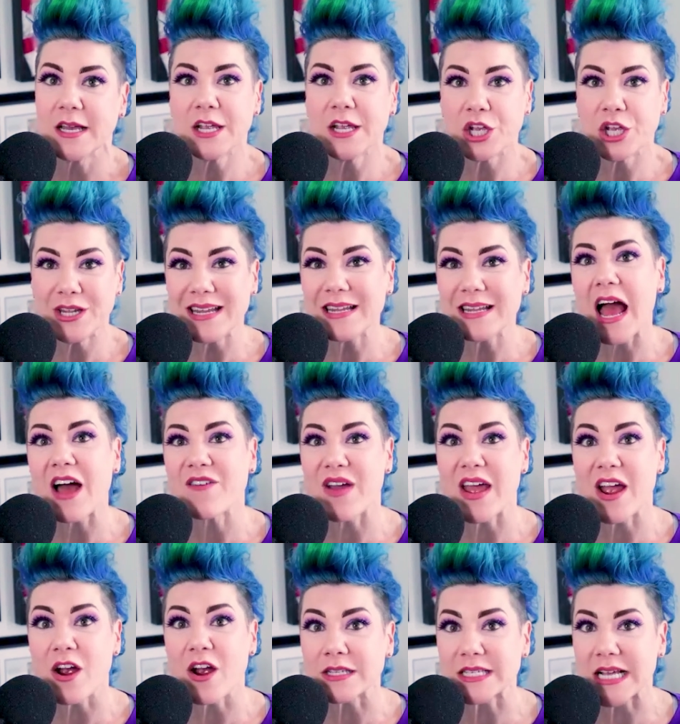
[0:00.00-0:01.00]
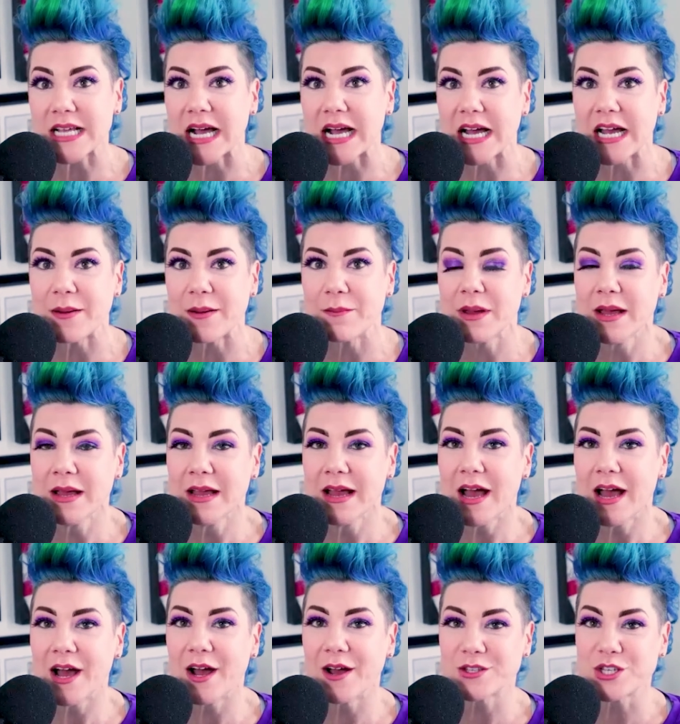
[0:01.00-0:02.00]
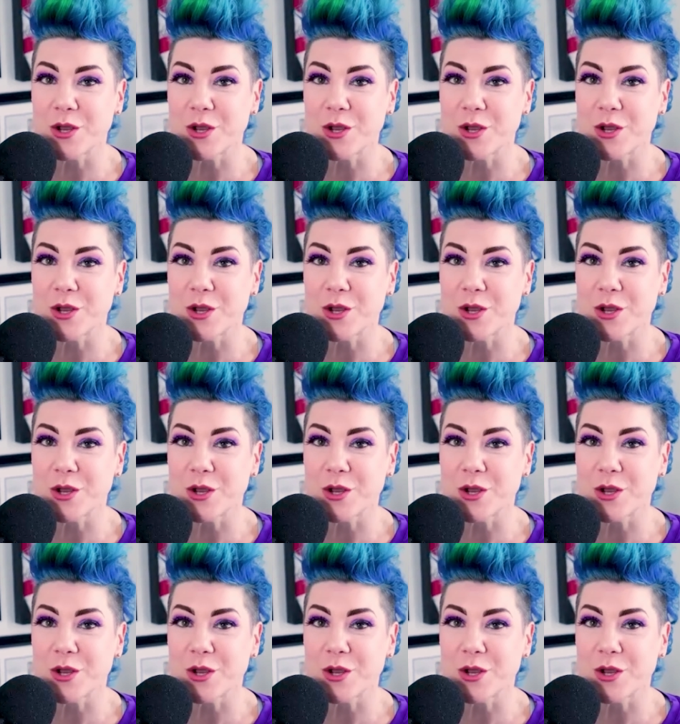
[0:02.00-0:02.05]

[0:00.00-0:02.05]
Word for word: You need to have airtime uh,